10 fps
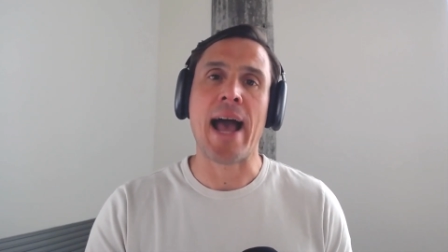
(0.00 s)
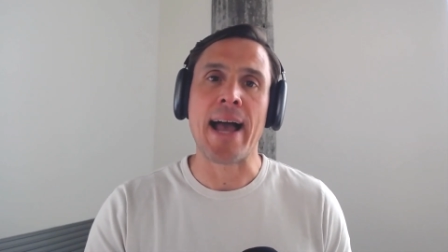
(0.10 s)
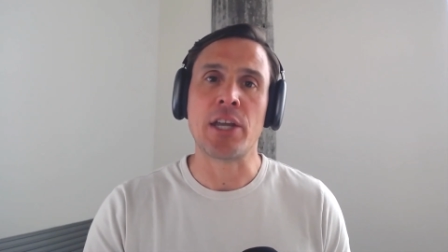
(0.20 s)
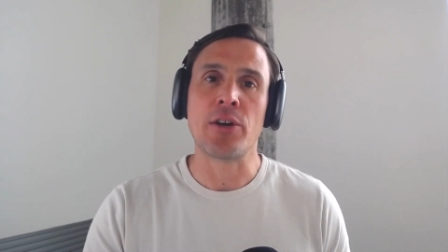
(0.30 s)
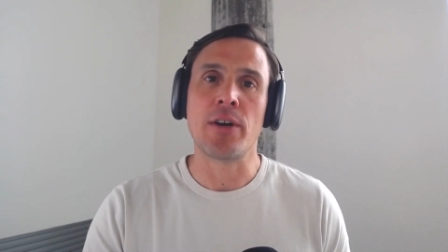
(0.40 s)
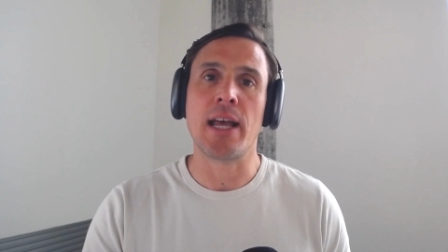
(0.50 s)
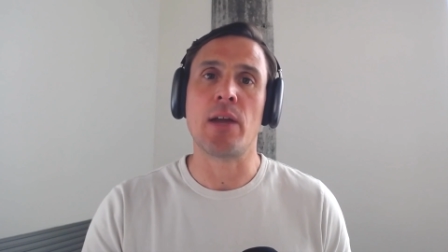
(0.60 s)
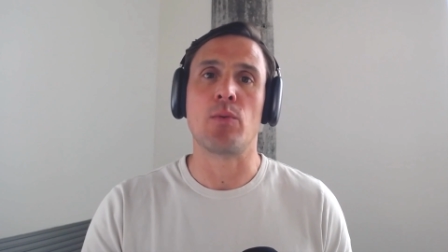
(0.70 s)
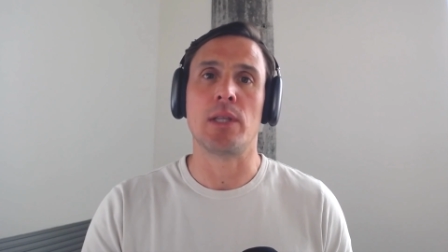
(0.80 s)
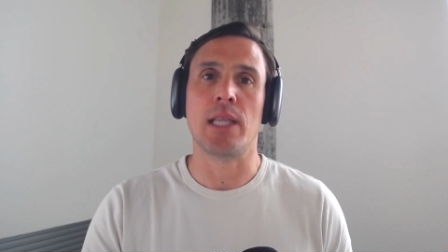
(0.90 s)
accurate
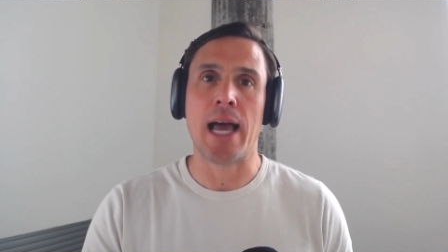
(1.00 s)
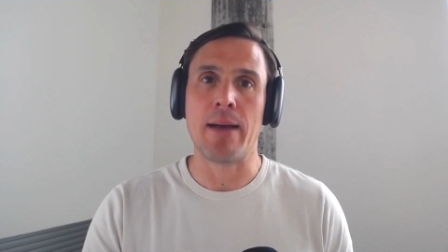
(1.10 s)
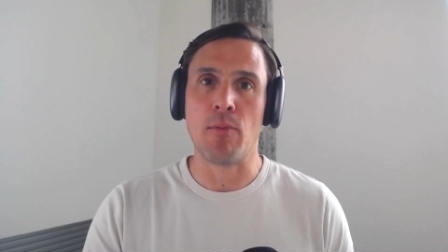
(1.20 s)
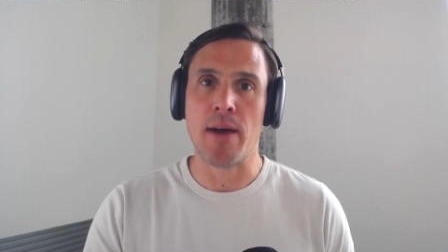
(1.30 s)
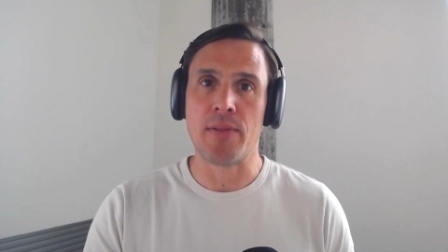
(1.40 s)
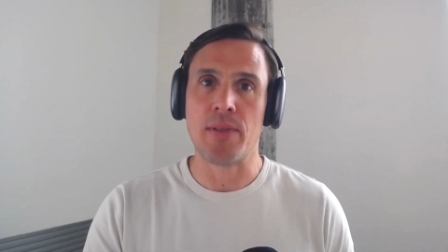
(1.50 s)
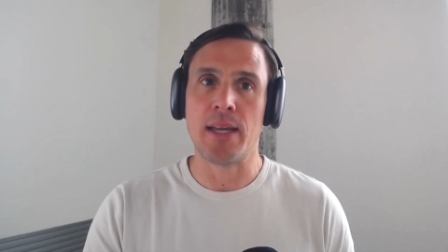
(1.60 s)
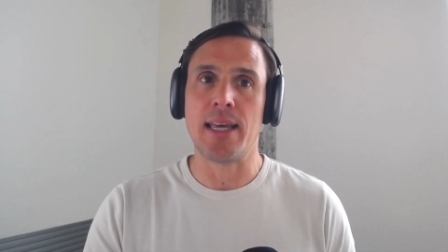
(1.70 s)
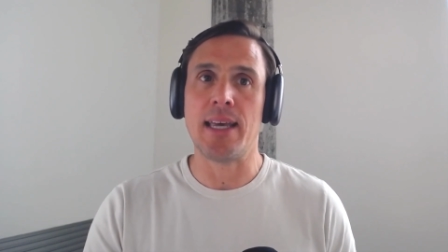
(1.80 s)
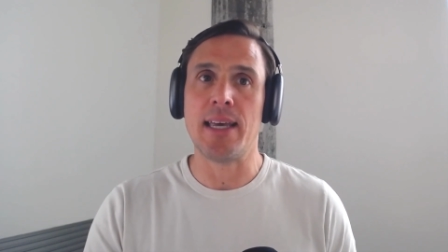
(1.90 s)
and reliable
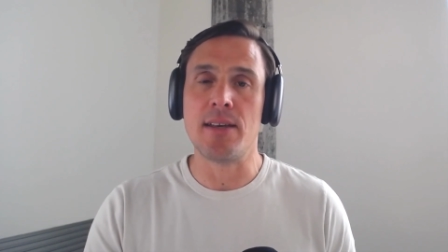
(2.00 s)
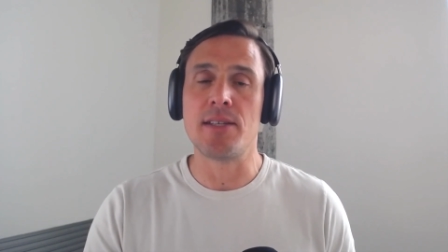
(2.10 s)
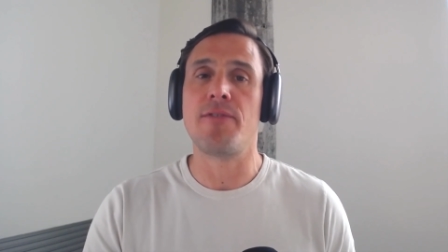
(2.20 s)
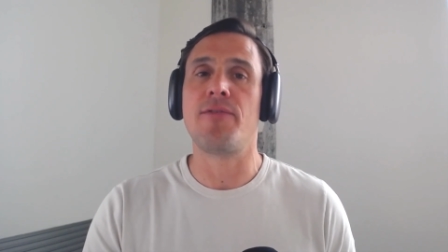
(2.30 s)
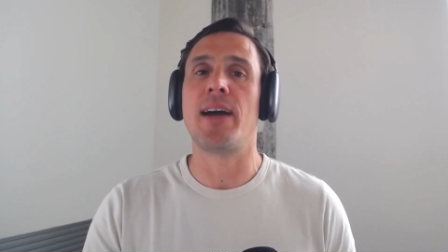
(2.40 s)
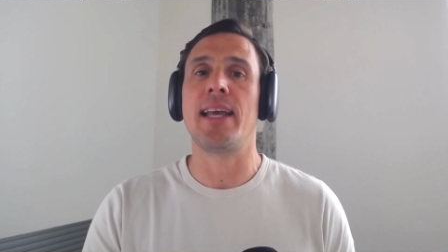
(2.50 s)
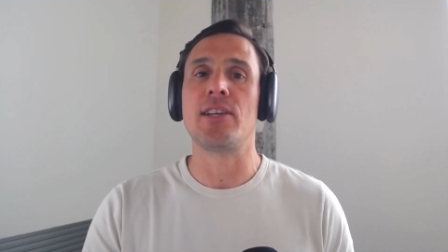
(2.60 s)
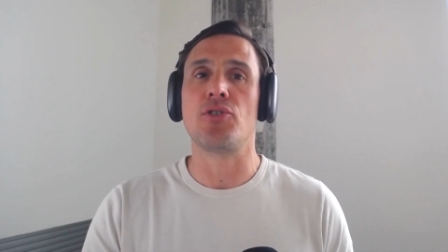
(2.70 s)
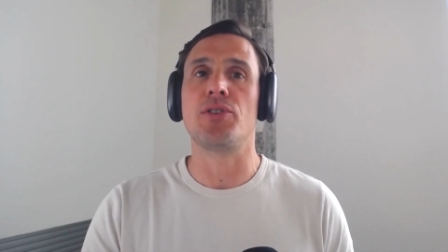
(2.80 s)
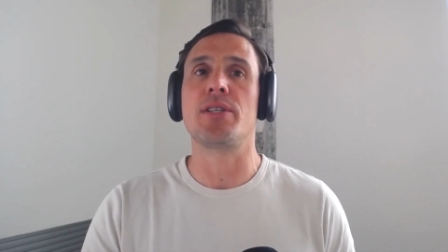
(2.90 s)
method is
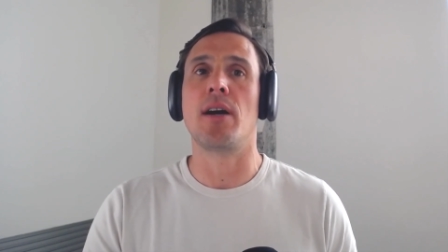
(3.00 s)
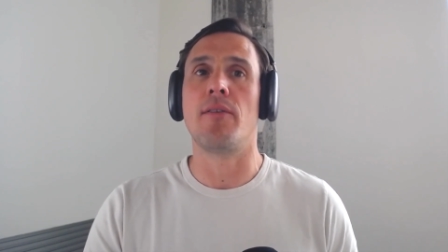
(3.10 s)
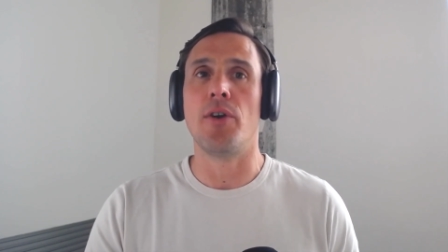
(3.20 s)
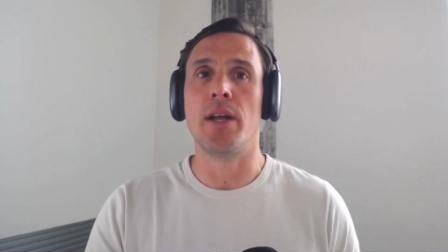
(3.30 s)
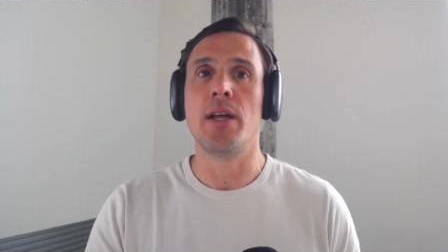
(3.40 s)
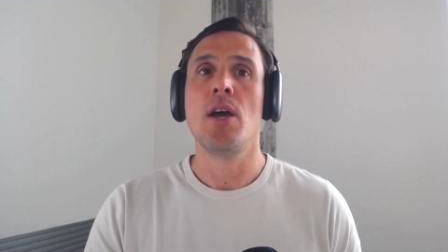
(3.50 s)
financial discovery,